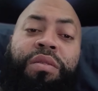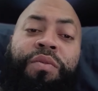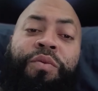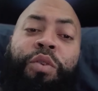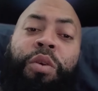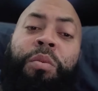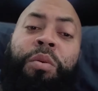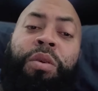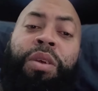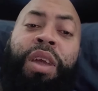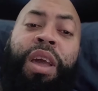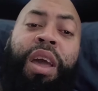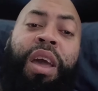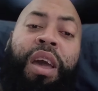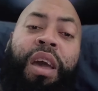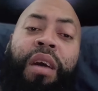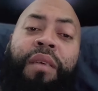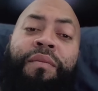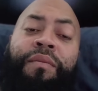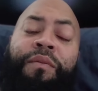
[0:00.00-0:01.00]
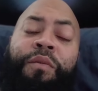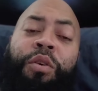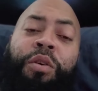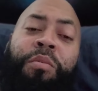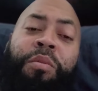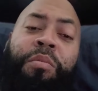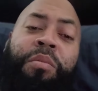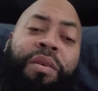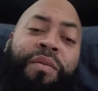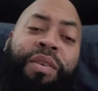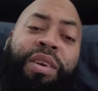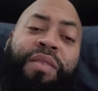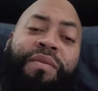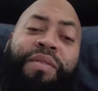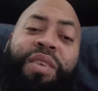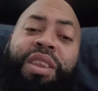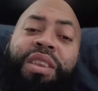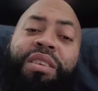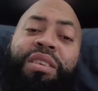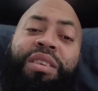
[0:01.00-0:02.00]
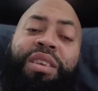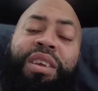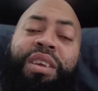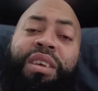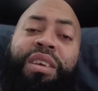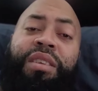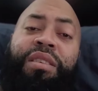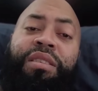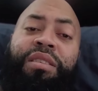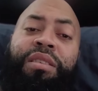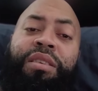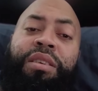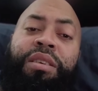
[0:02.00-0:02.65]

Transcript: former Cav, former motherfucking Phoenix Suns.